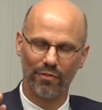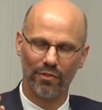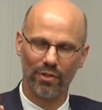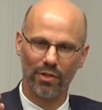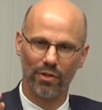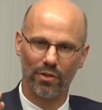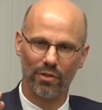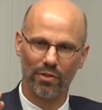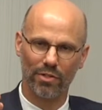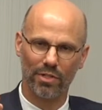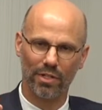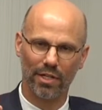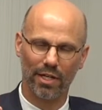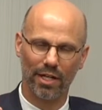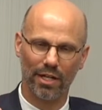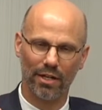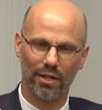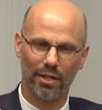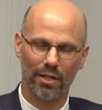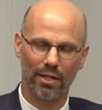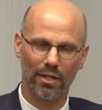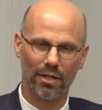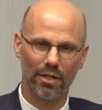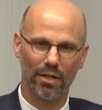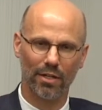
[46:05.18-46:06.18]
years.
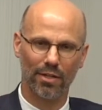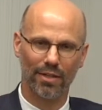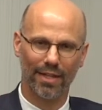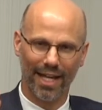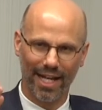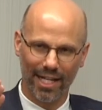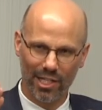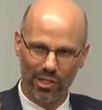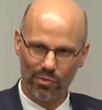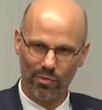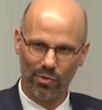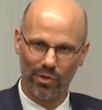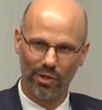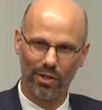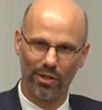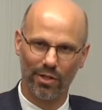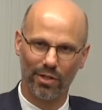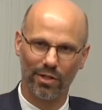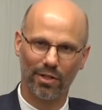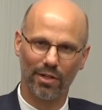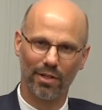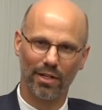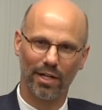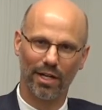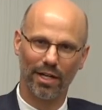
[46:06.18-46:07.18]
And that's where
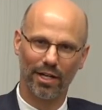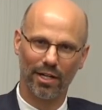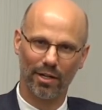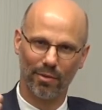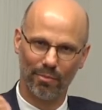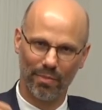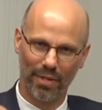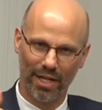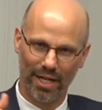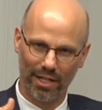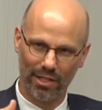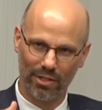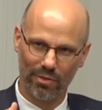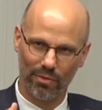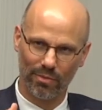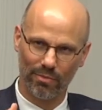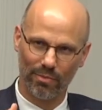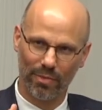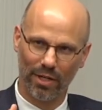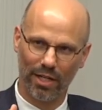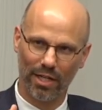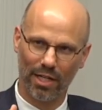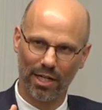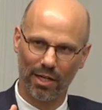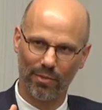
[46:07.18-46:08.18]
I come back to
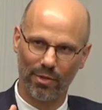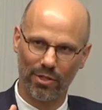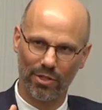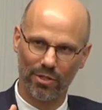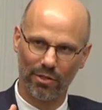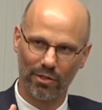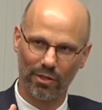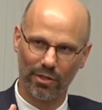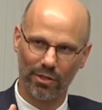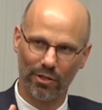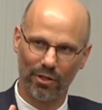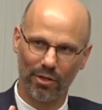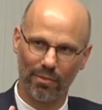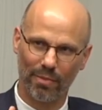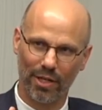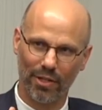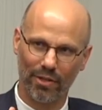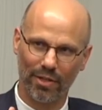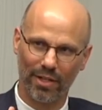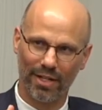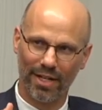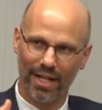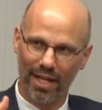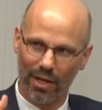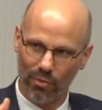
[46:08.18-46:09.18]
my comments earlier about
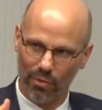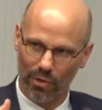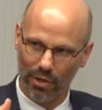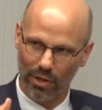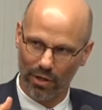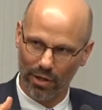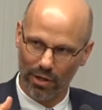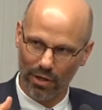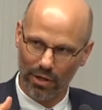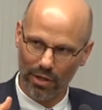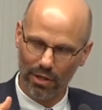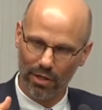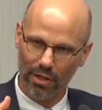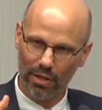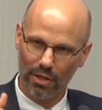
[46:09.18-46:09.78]
the network.